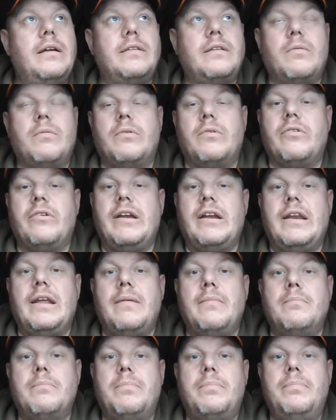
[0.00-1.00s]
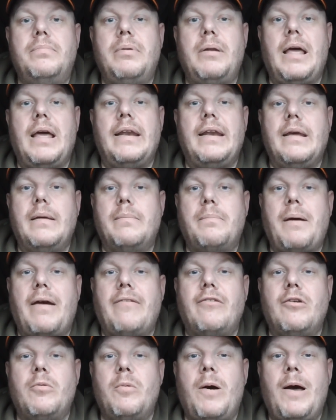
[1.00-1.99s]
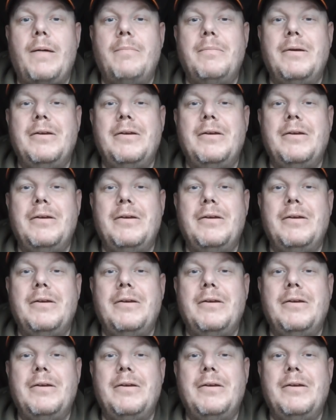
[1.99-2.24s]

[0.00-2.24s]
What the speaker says: Don't want to hear them playing their Barry White